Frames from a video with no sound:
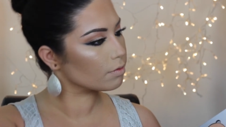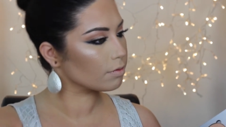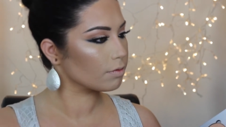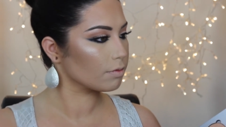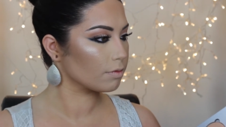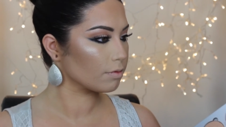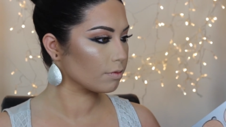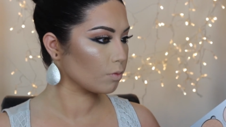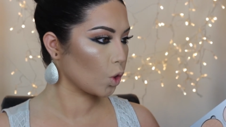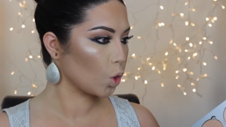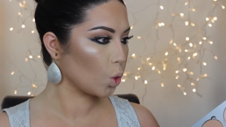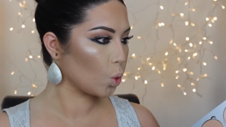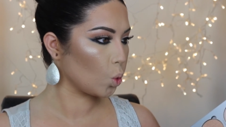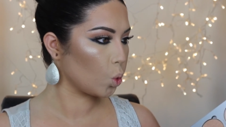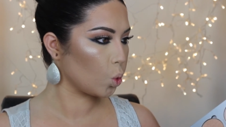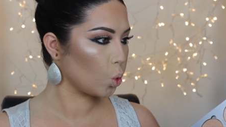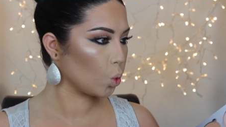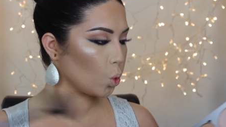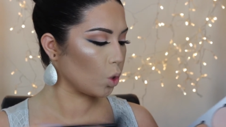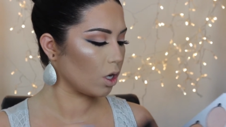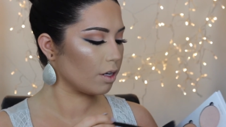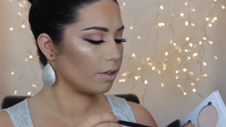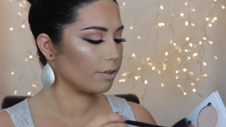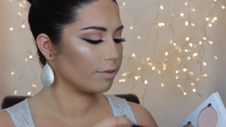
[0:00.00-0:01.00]
and it turns it
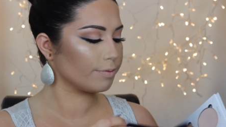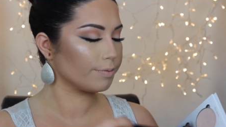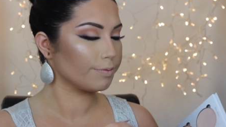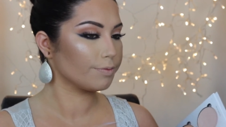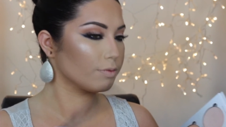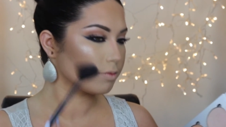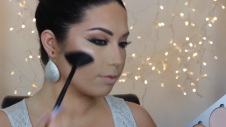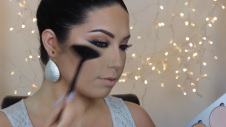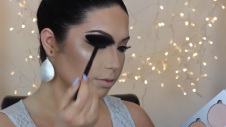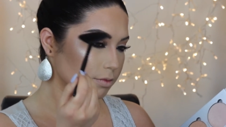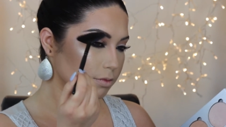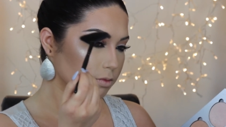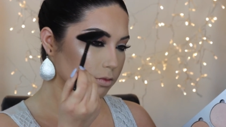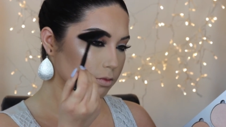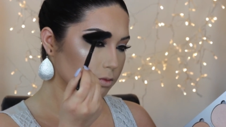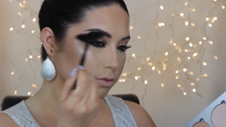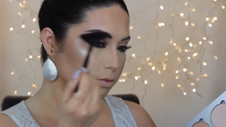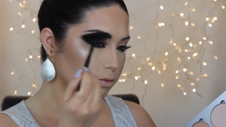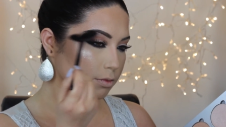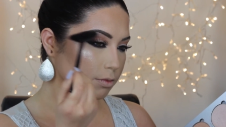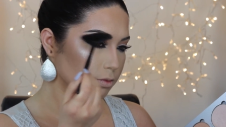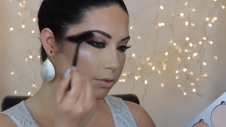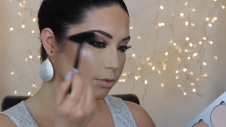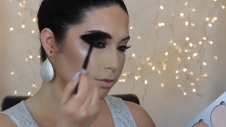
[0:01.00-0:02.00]
into more of like
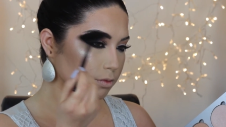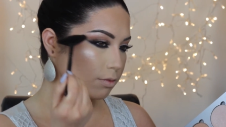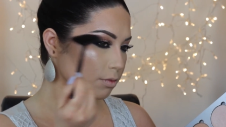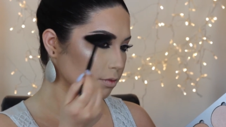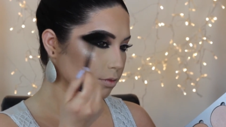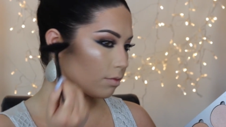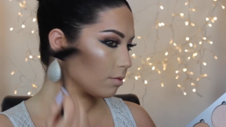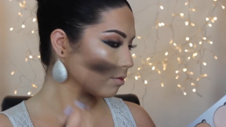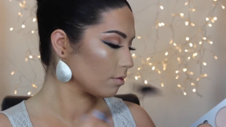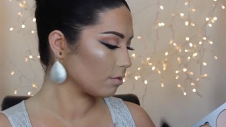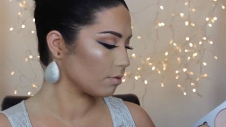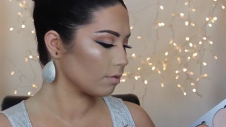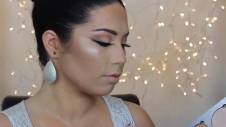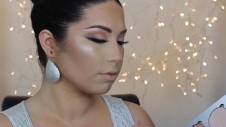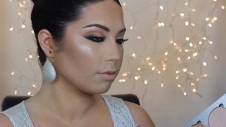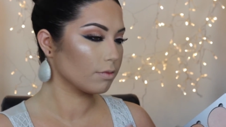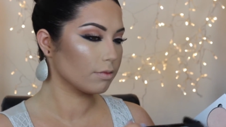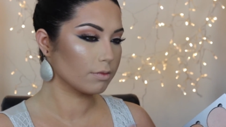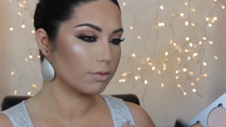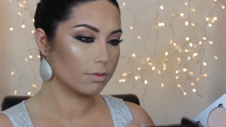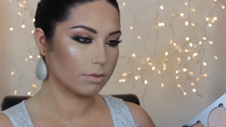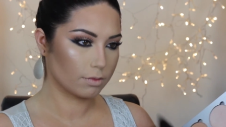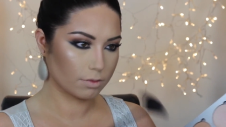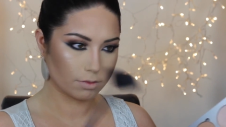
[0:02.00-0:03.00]
a subtle
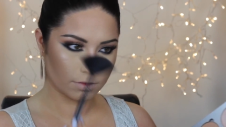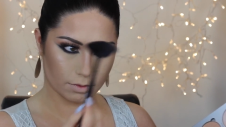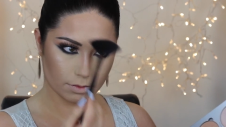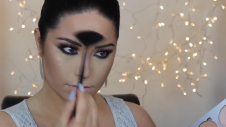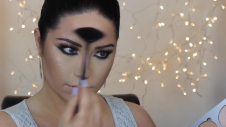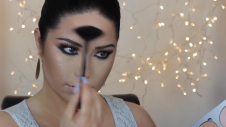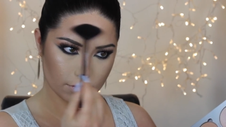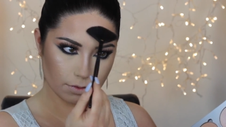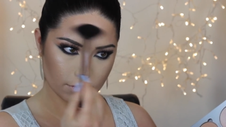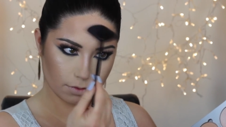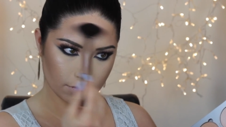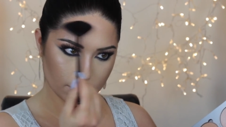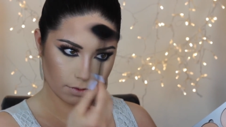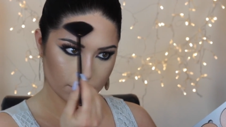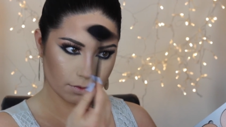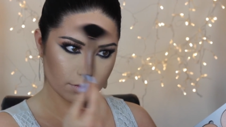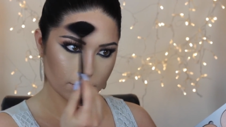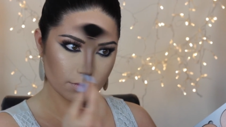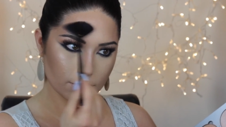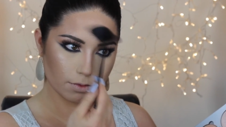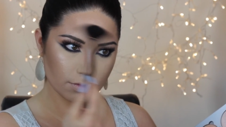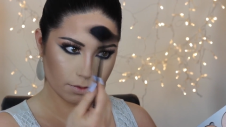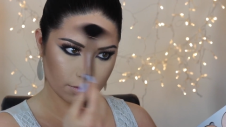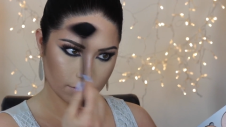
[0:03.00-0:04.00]
bronzy
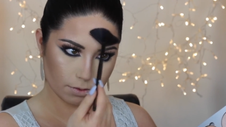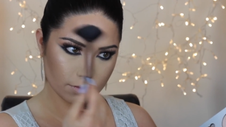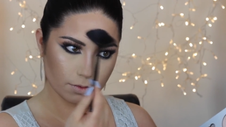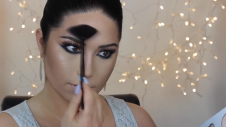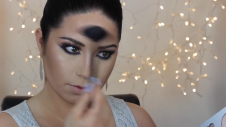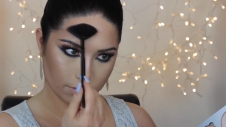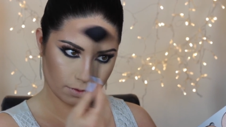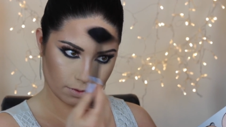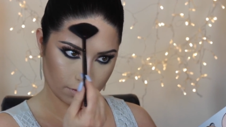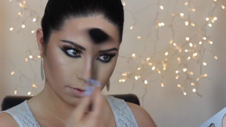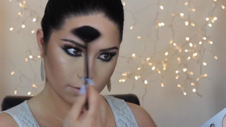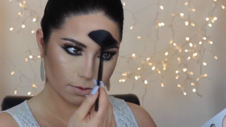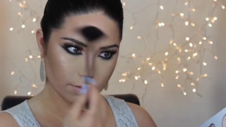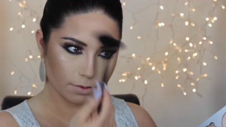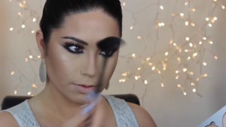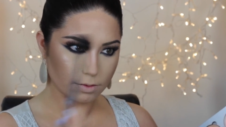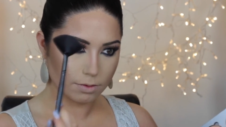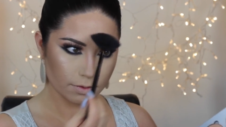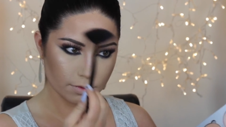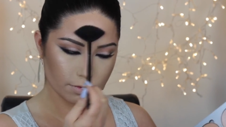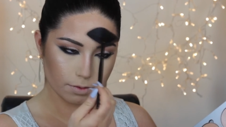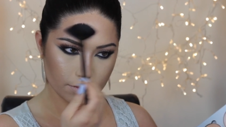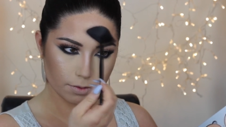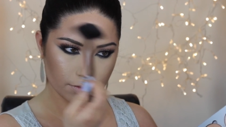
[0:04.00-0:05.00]
color. Even
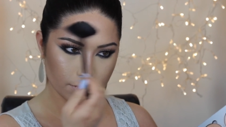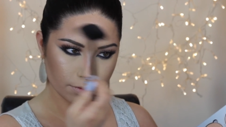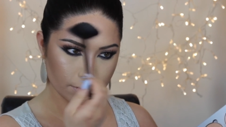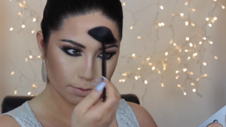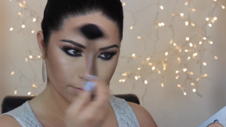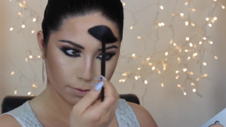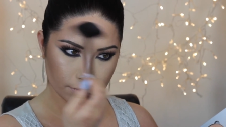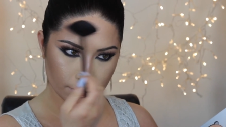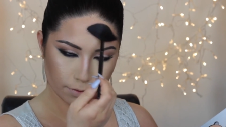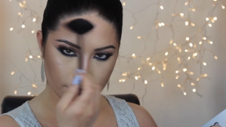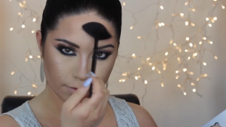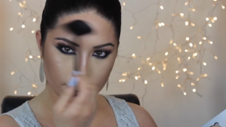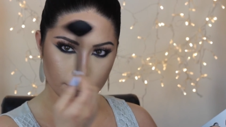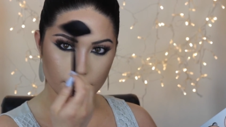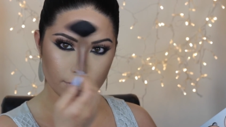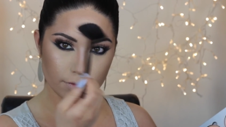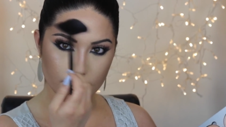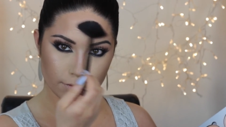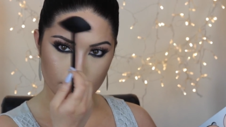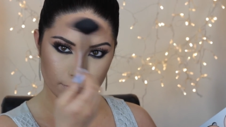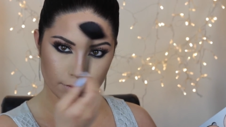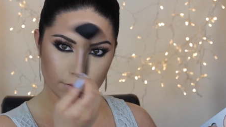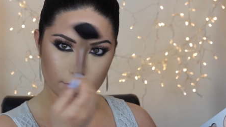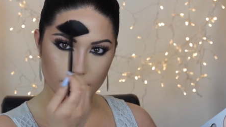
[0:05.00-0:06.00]
though none of this is
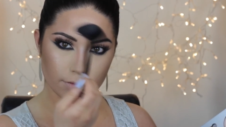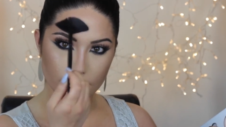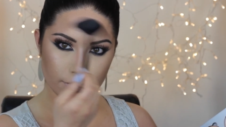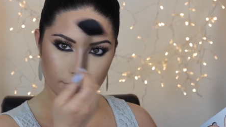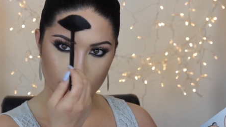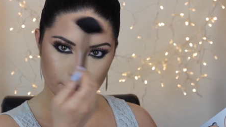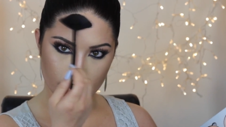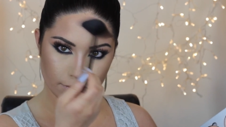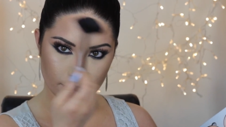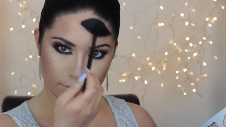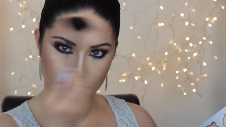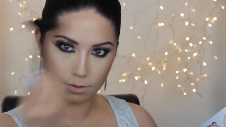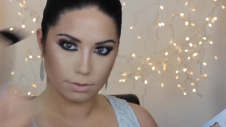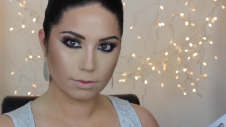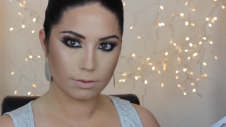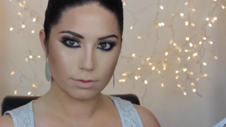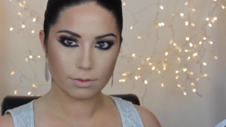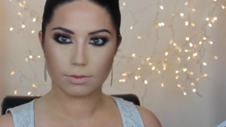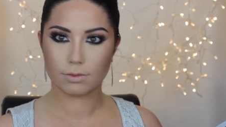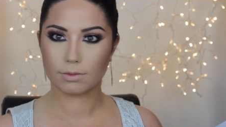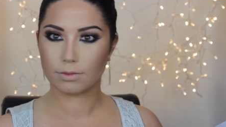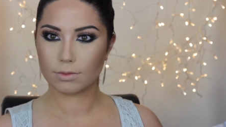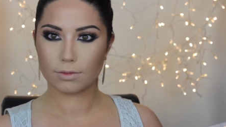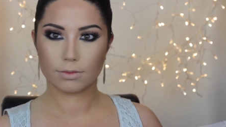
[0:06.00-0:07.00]
subtle, I know we're all
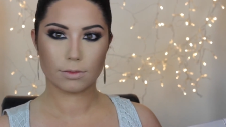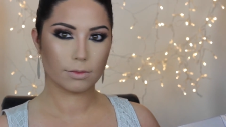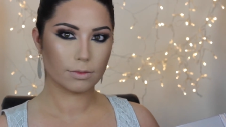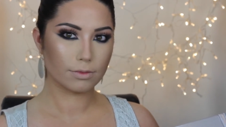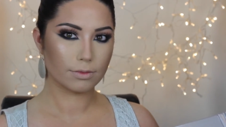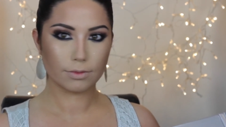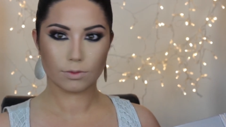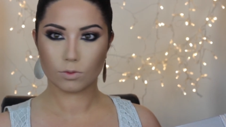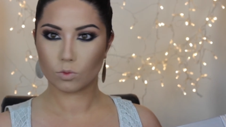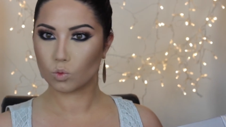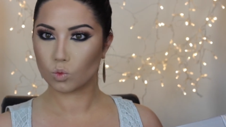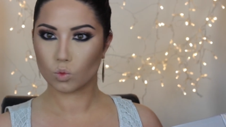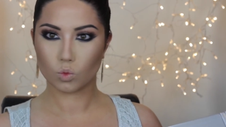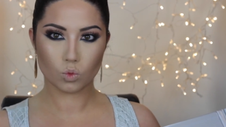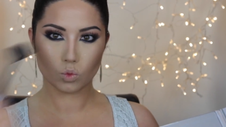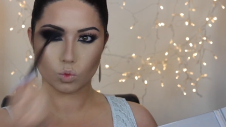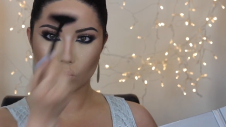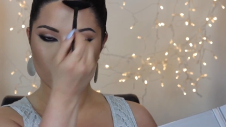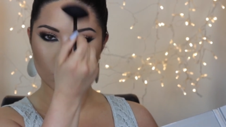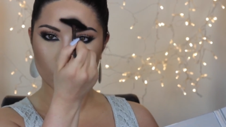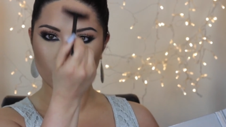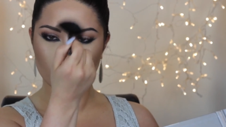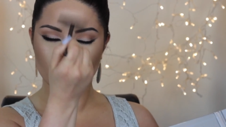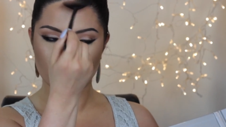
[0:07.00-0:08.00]
highlighting for the
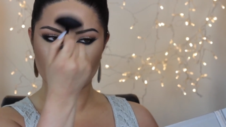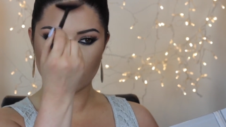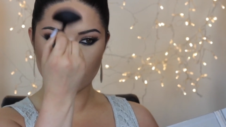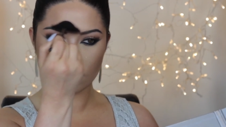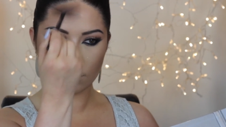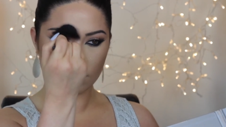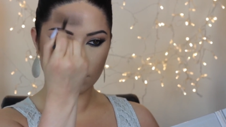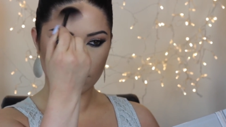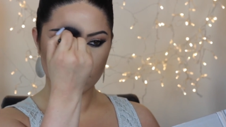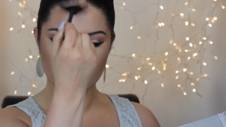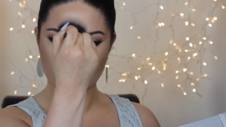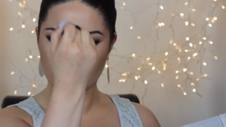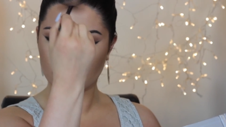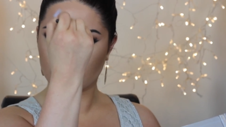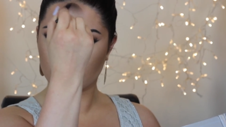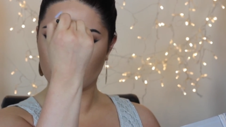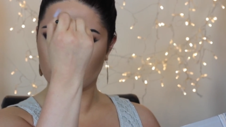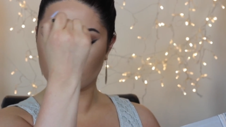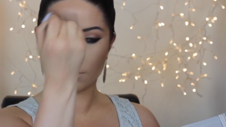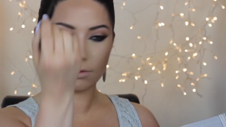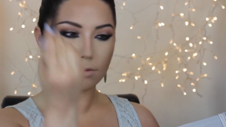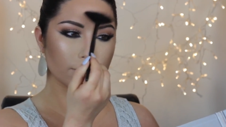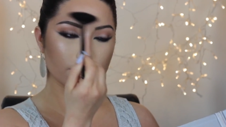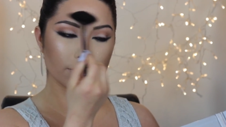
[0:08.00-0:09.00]
gods today,
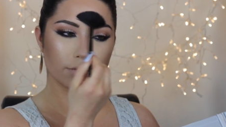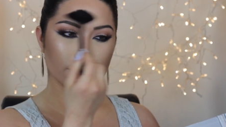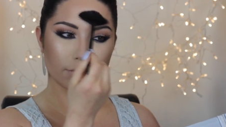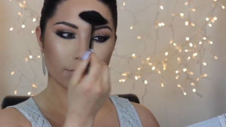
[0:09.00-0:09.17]
but